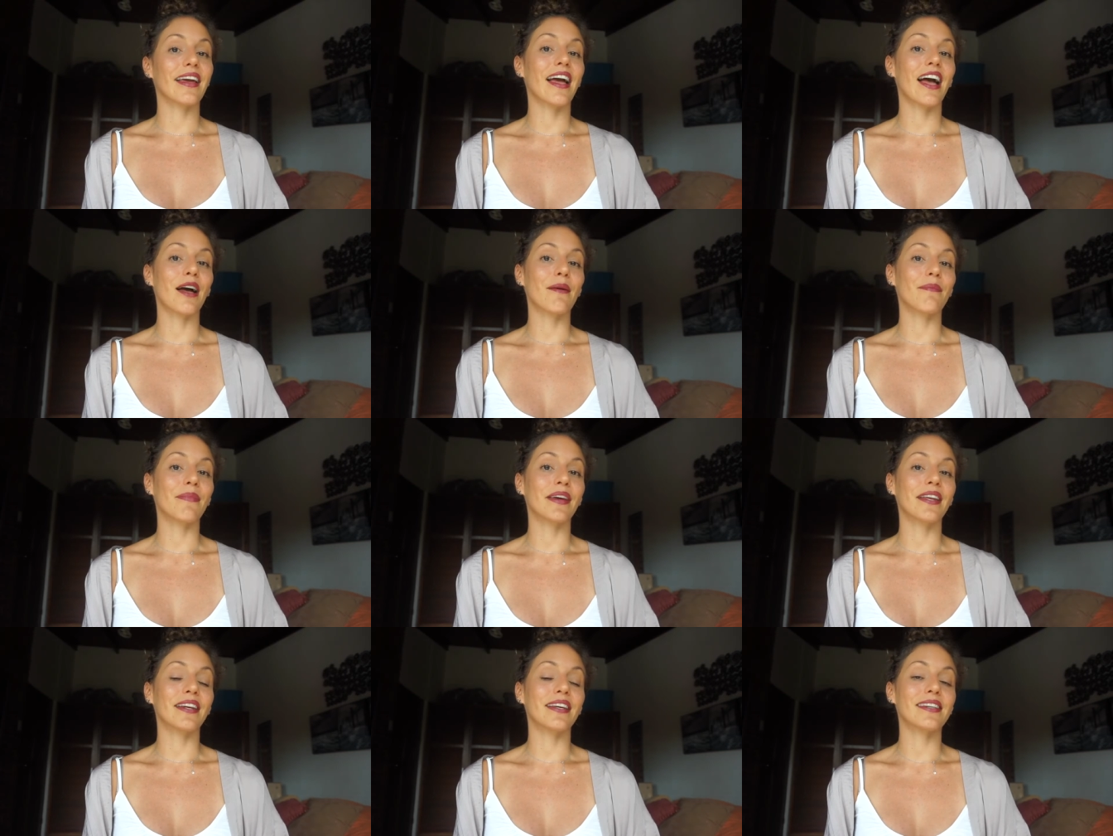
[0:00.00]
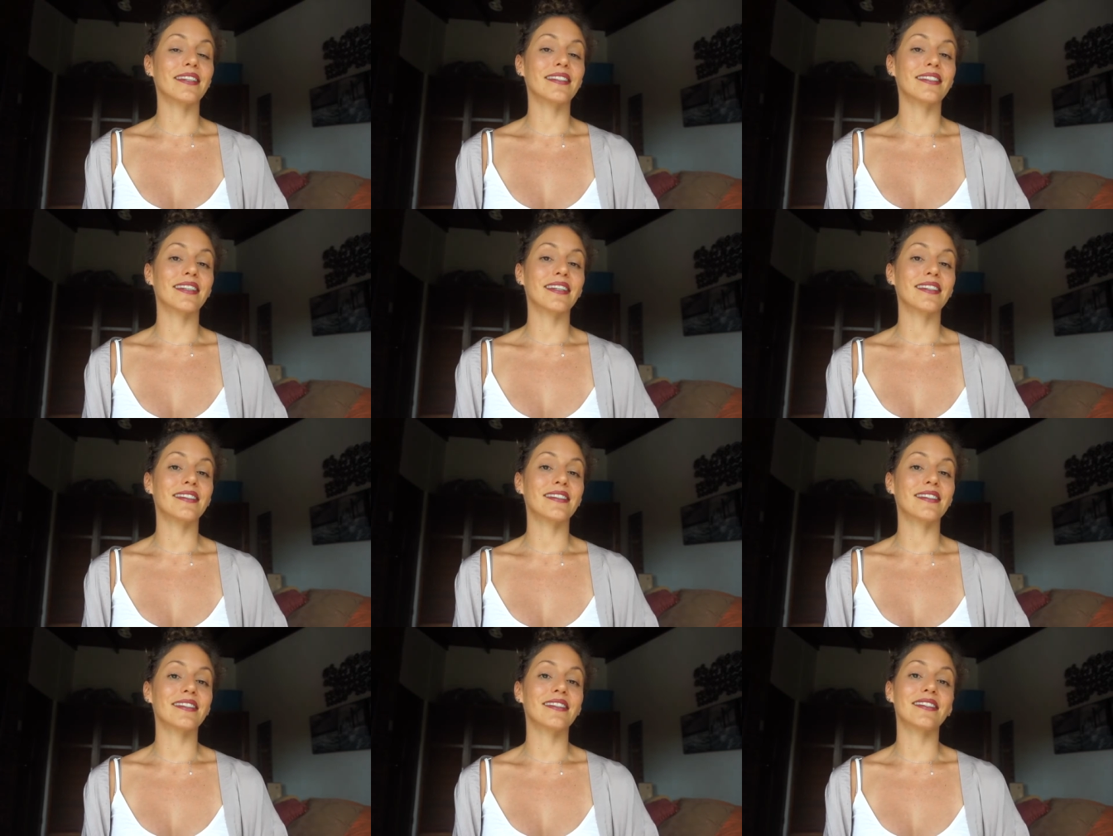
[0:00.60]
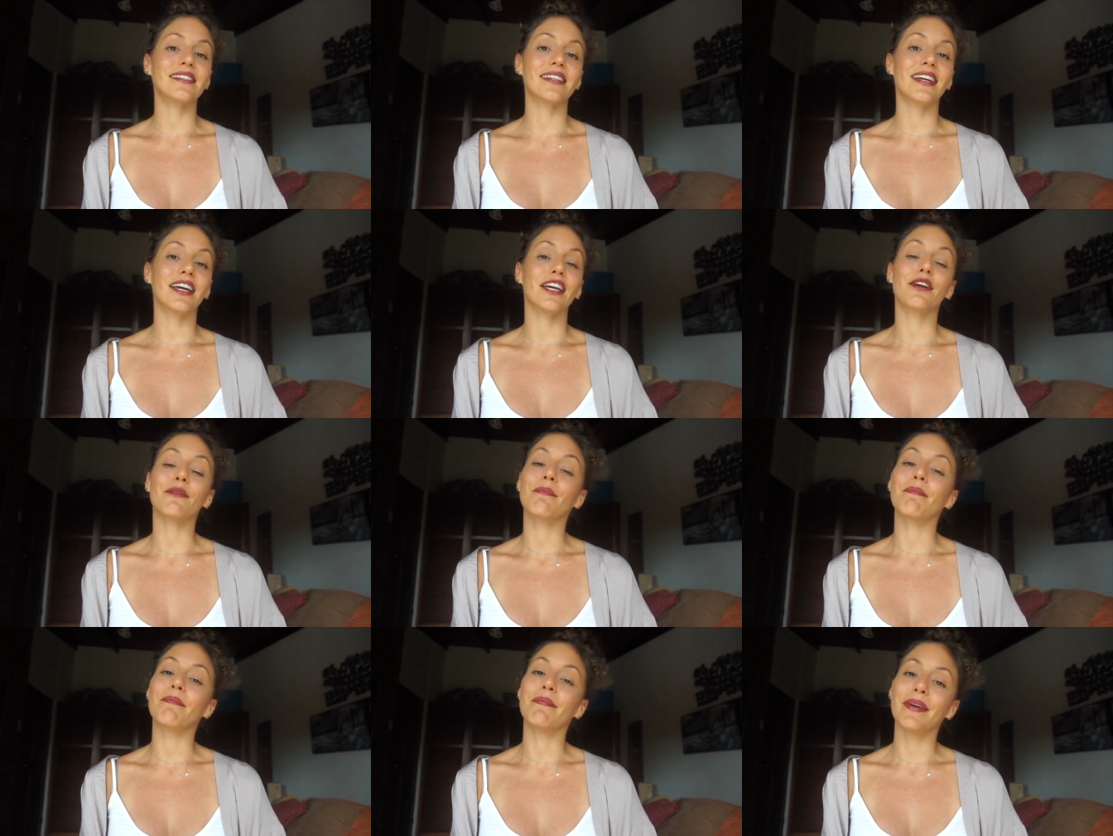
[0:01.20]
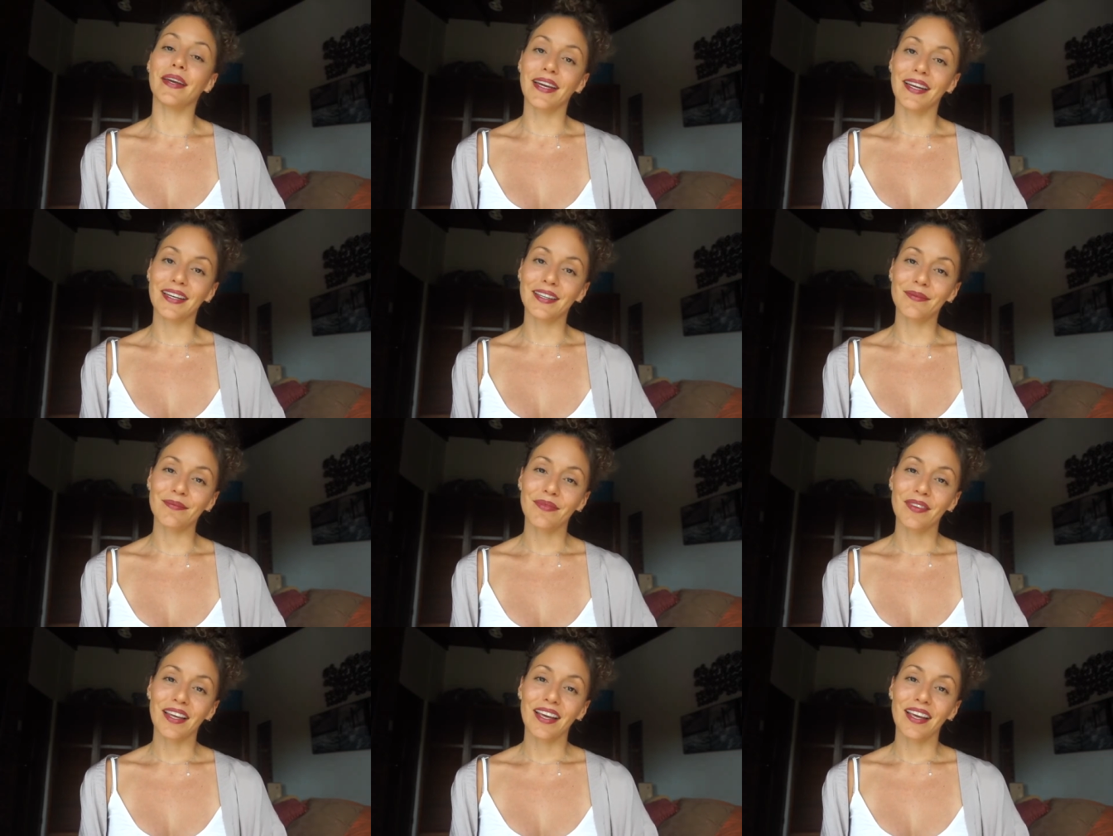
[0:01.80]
happiness is a state of being